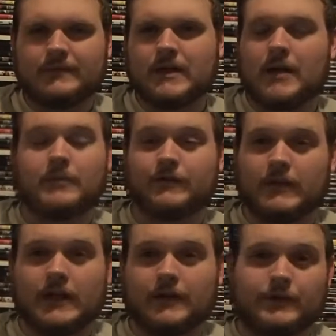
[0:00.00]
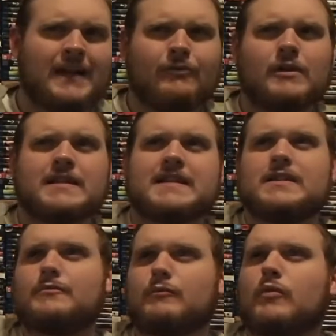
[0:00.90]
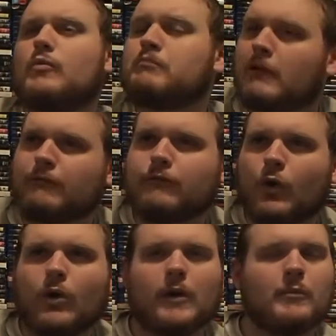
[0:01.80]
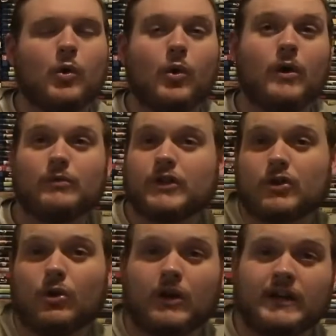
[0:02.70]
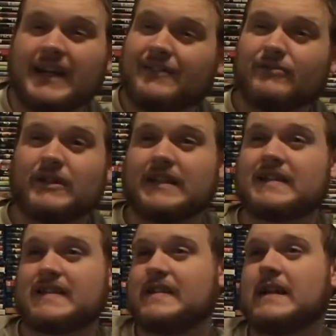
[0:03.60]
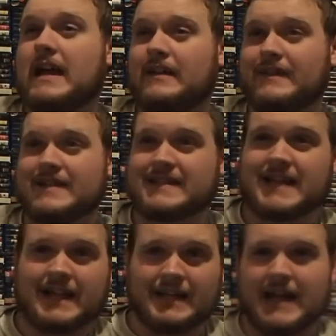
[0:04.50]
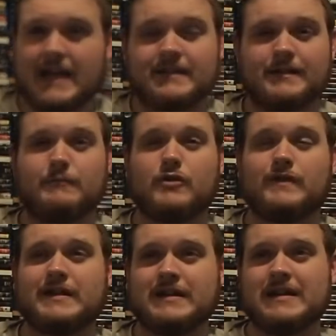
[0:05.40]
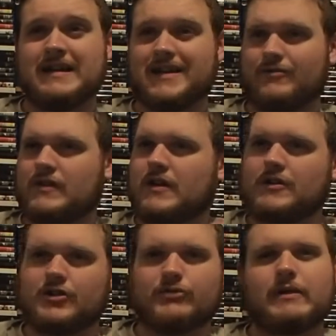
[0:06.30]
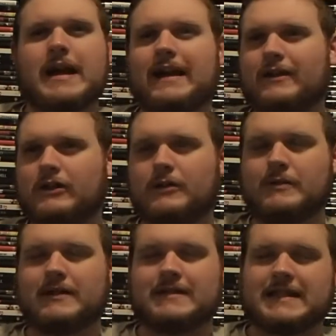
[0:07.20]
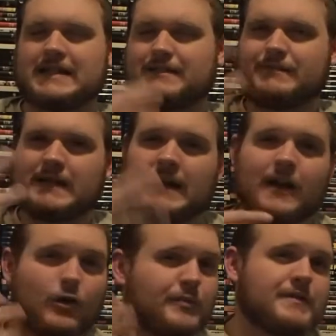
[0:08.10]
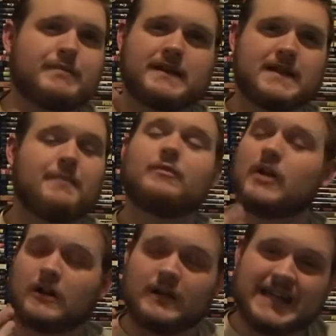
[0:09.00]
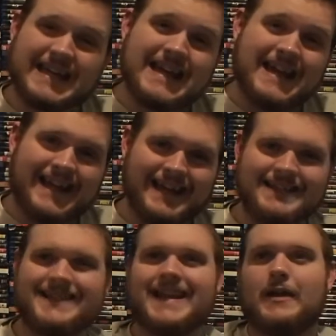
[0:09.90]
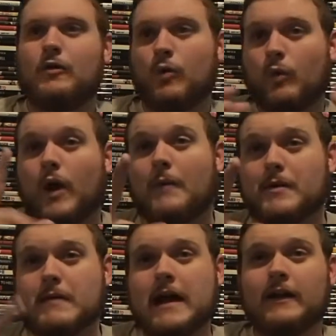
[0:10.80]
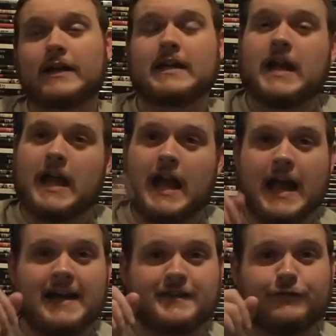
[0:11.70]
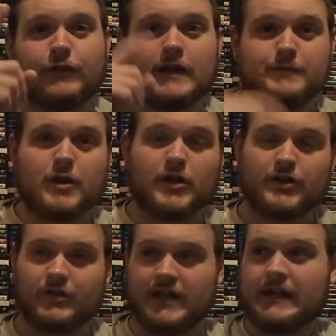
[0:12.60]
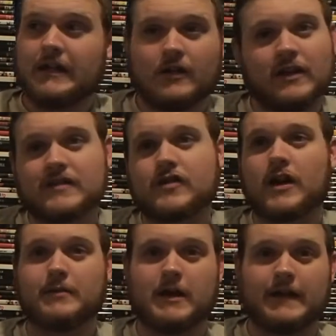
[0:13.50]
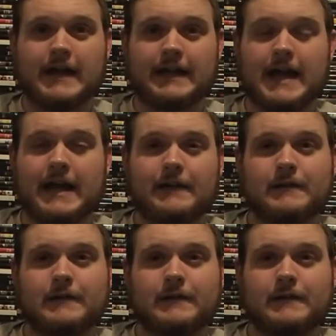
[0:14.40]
I'm leaving that in. I want to see them perform or record, and I didn't really get to see that in the second act of the movie. It was starting to drag a little bit. I was like, I hope this picks up. Luckily, it did. Rami Malek as Freddie Mercury. Let's talk about that guy.